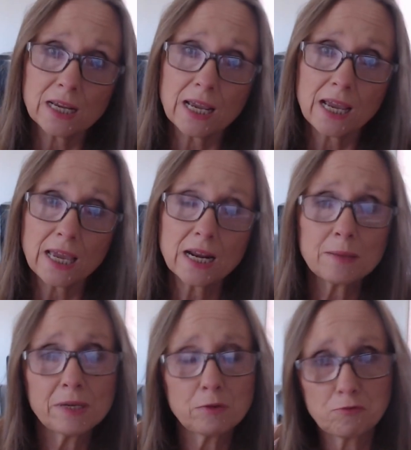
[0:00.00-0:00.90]
and I
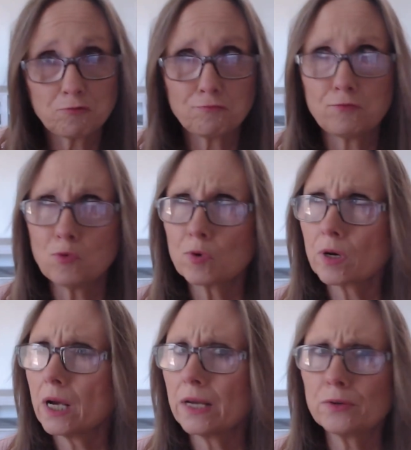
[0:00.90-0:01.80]
made
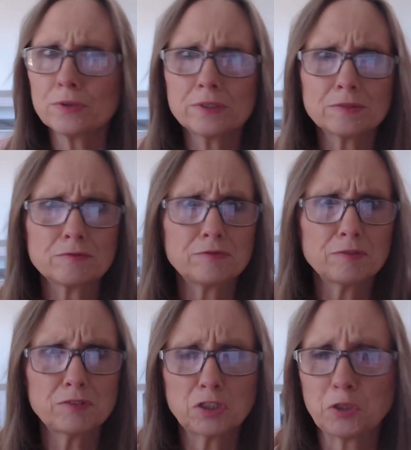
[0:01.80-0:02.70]

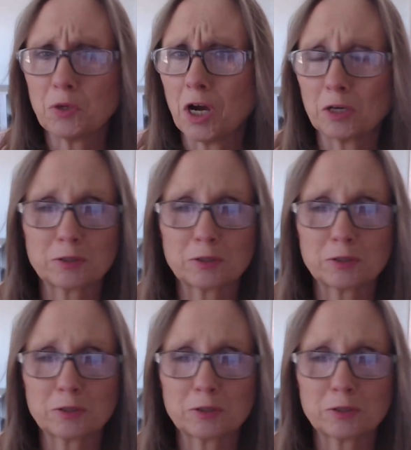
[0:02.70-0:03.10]
$452